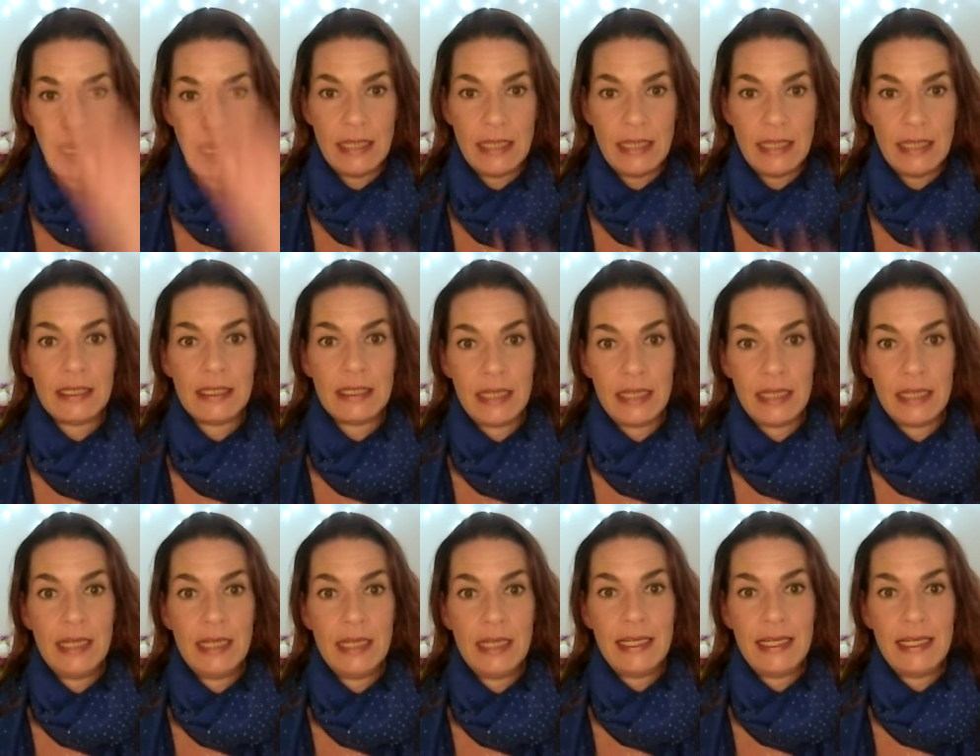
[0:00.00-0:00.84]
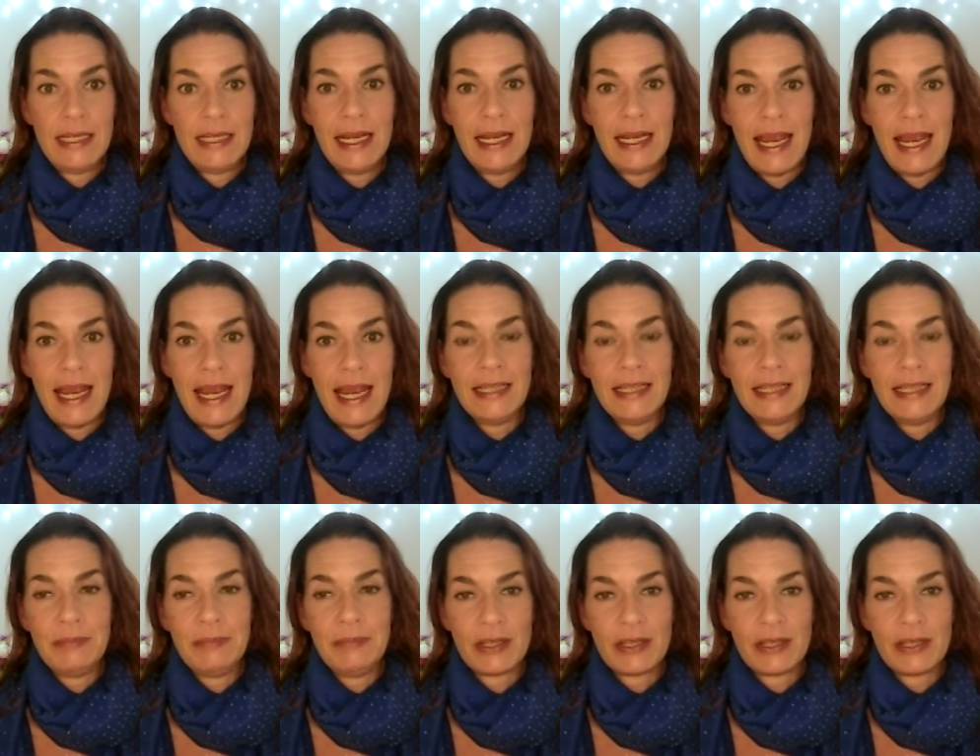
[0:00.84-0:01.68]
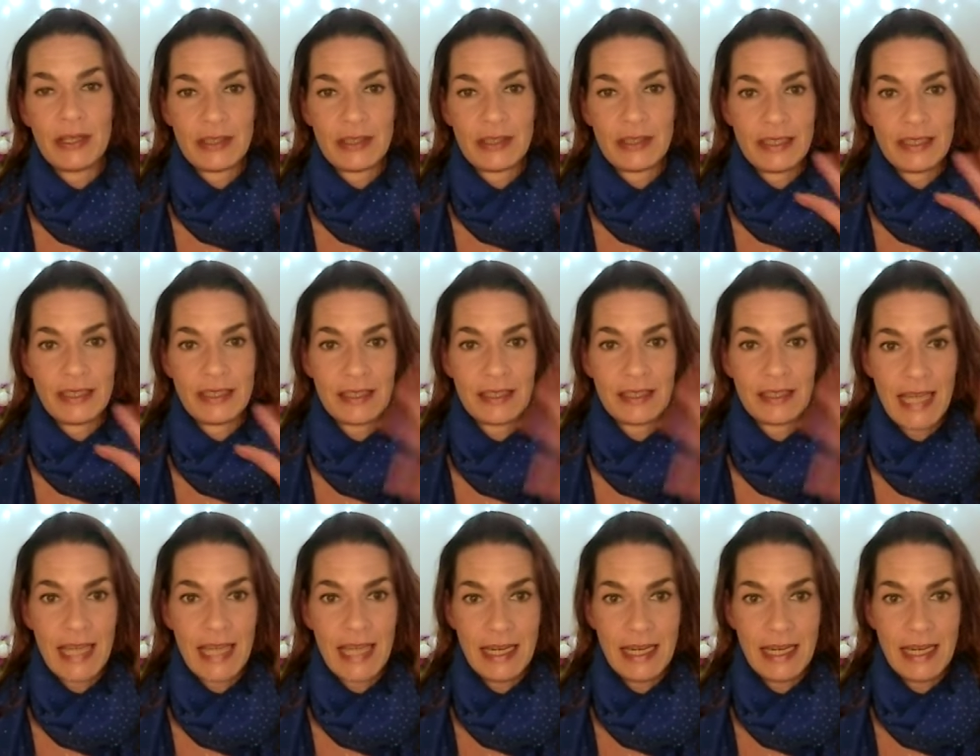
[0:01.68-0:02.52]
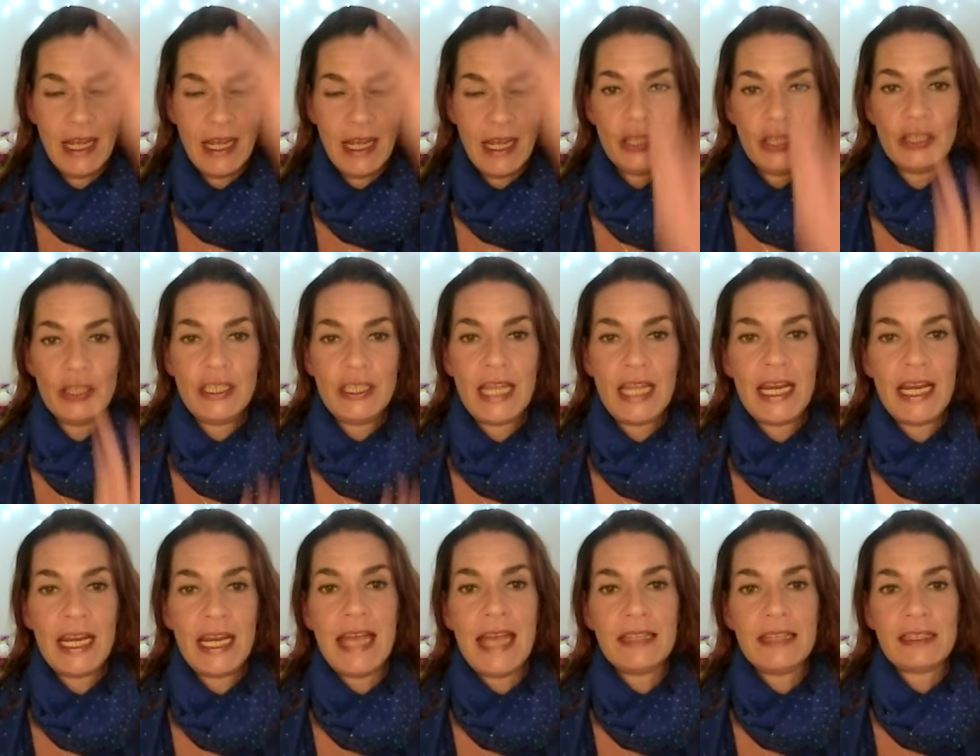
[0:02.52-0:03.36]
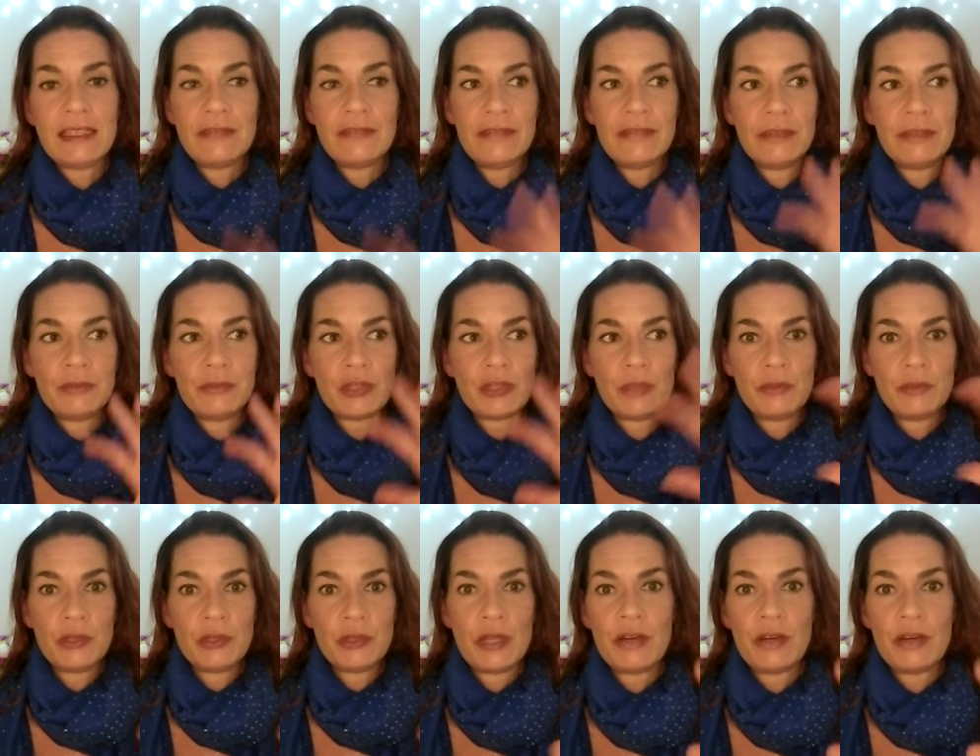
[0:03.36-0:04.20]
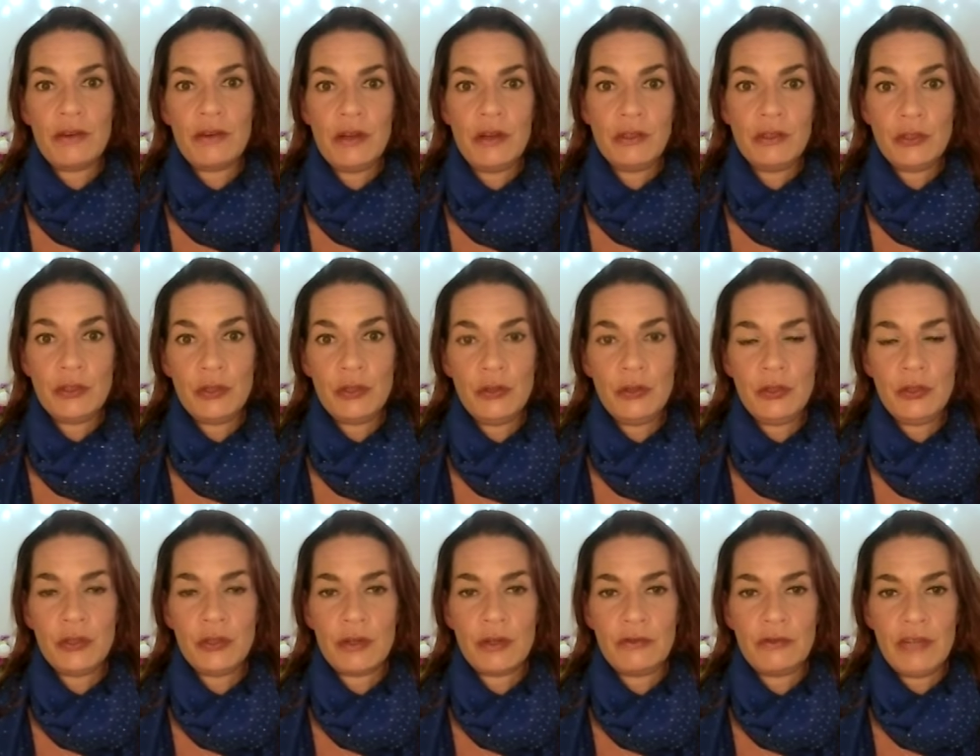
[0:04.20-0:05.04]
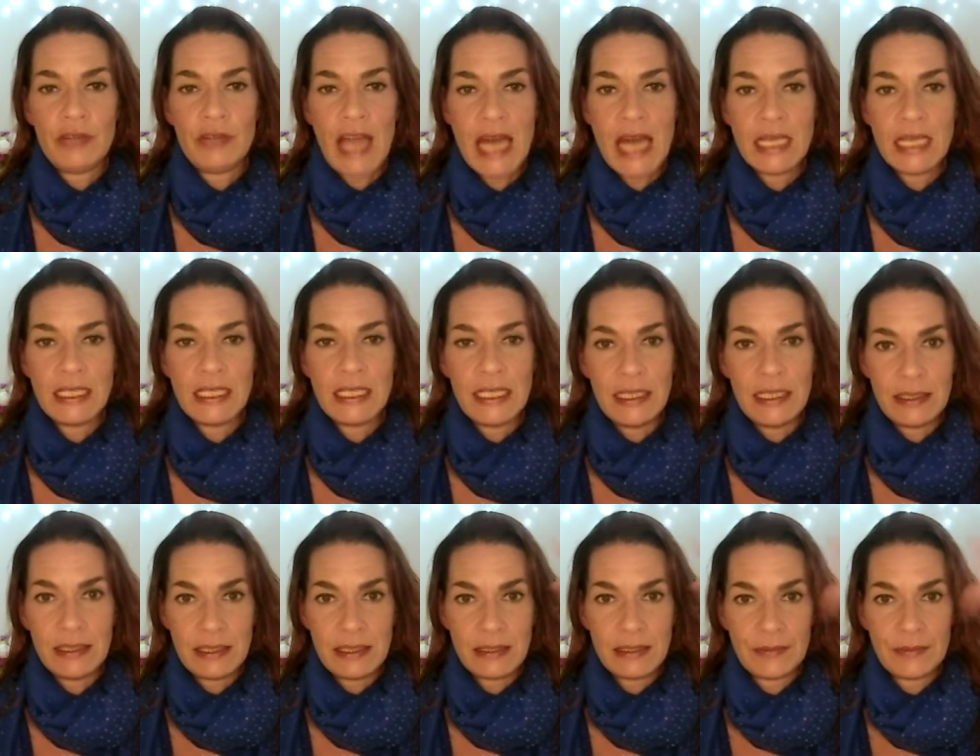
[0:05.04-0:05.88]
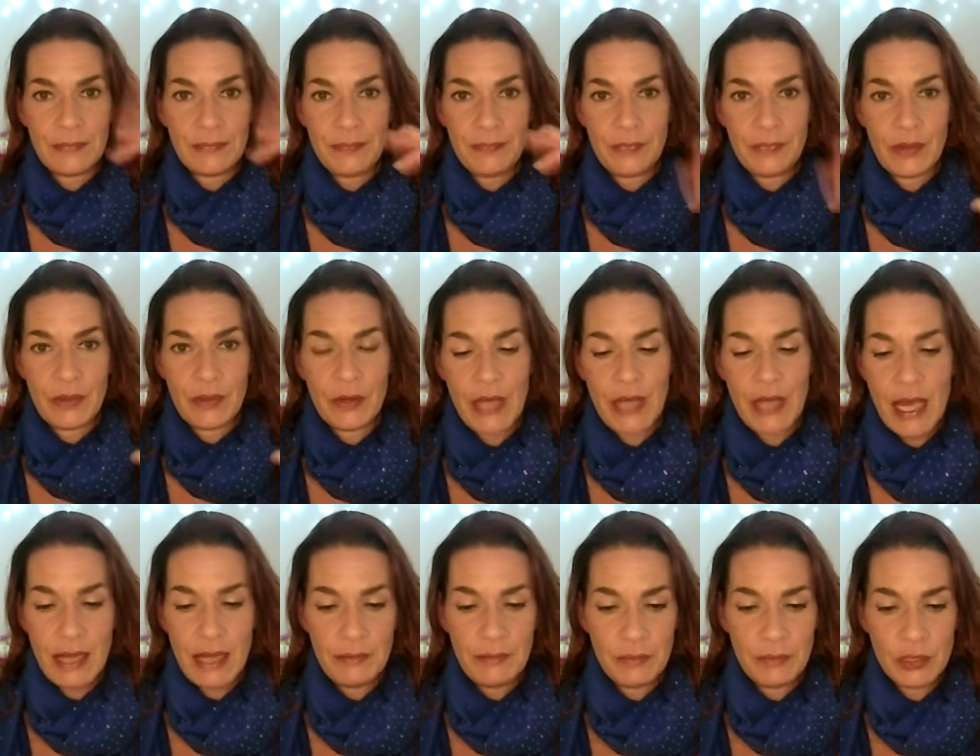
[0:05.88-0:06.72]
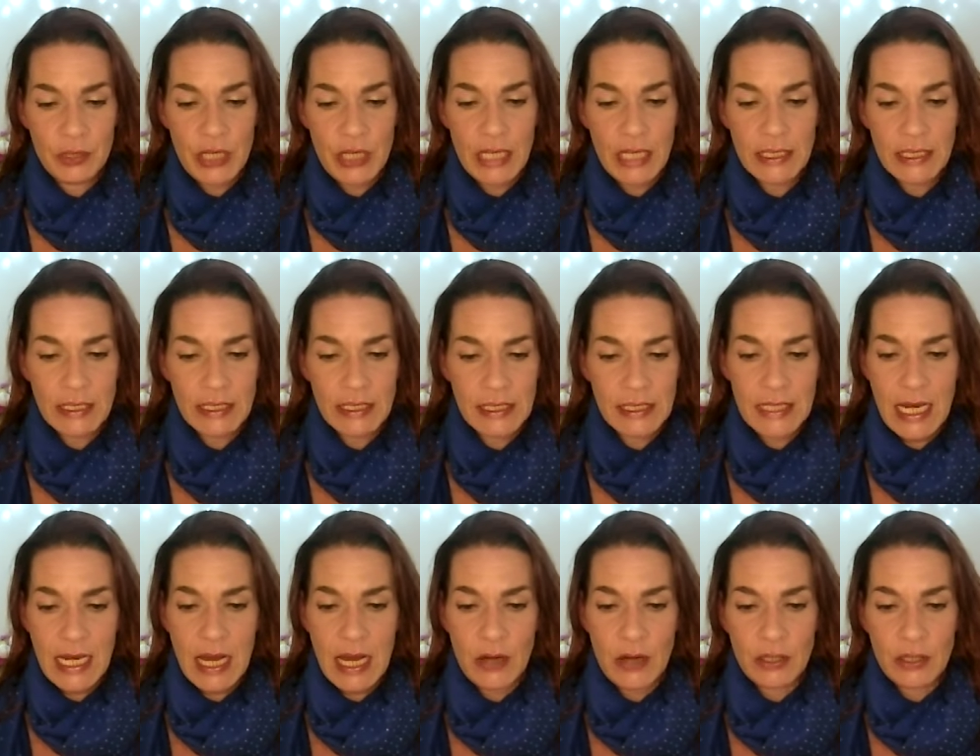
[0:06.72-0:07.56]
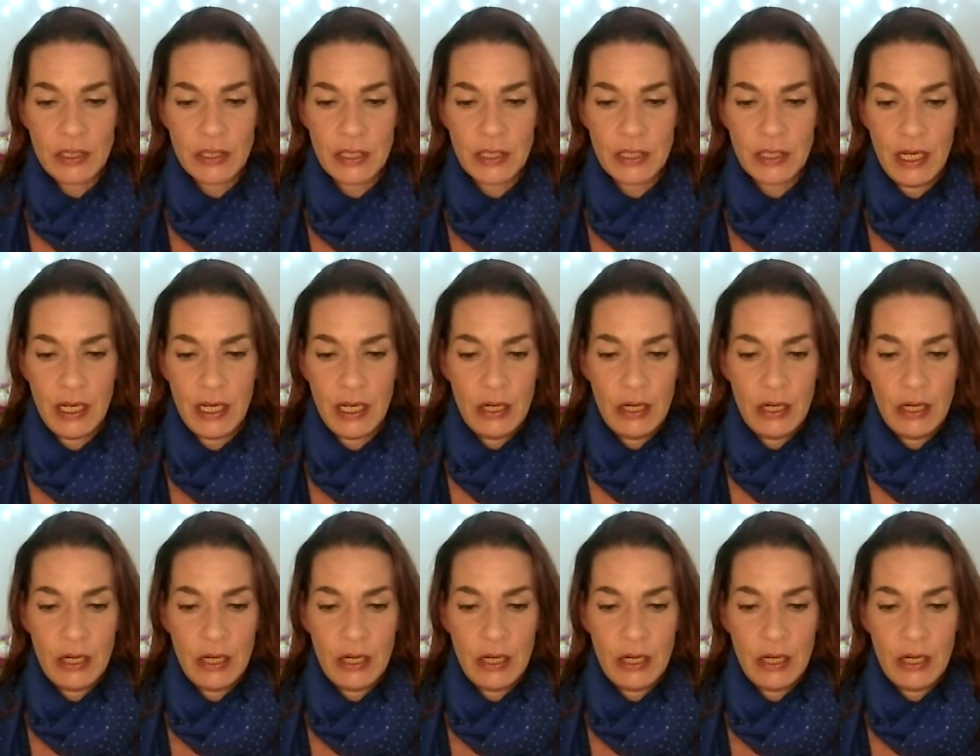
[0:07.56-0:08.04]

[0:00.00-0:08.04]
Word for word: and DNA because this is again your DNA is the film ship to your to your realities. Okay, projecting this sin out.